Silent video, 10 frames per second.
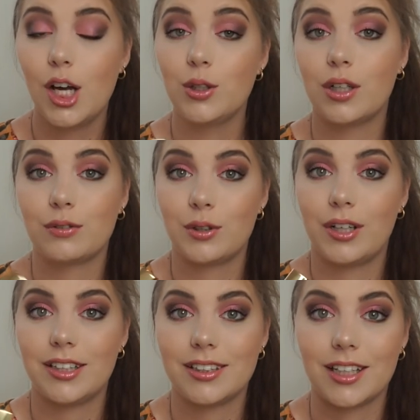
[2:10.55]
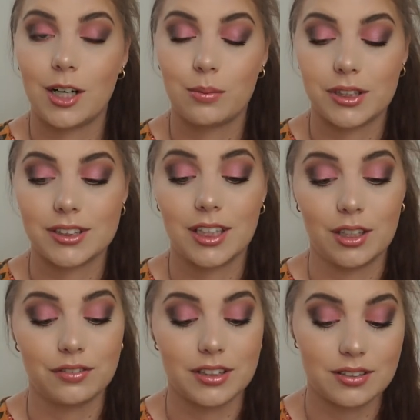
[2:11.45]
You have no idea how much I
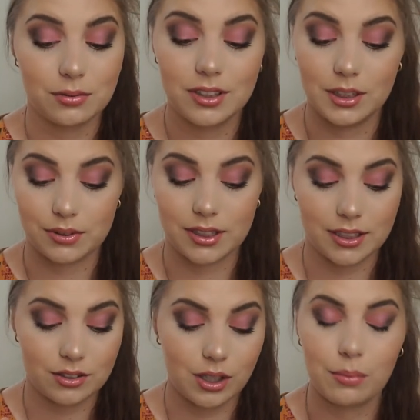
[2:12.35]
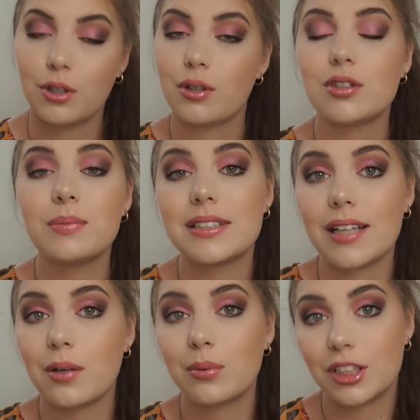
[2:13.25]
love this lipstick. So I'm going to be
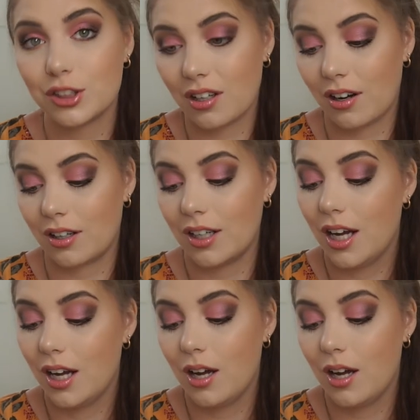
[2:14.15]
sad when it's gone.